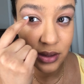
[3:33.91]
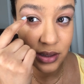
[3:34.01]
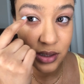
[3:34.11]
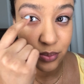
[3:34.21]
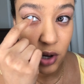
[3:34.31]

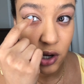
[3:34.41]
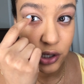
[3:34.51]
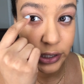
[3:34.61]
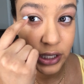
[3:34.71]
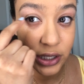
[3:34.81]
this part
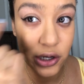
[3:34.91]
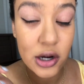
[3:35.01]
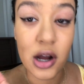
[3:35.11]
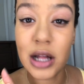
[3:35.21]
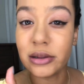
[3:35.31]

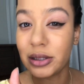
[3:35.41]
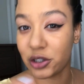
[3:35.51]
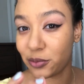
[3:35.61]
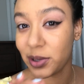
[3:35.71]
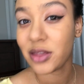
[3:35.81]
here a
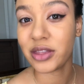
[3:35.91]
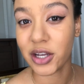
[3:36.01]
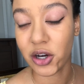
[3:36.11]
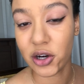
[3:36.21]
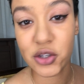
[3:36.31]
little bit thicker,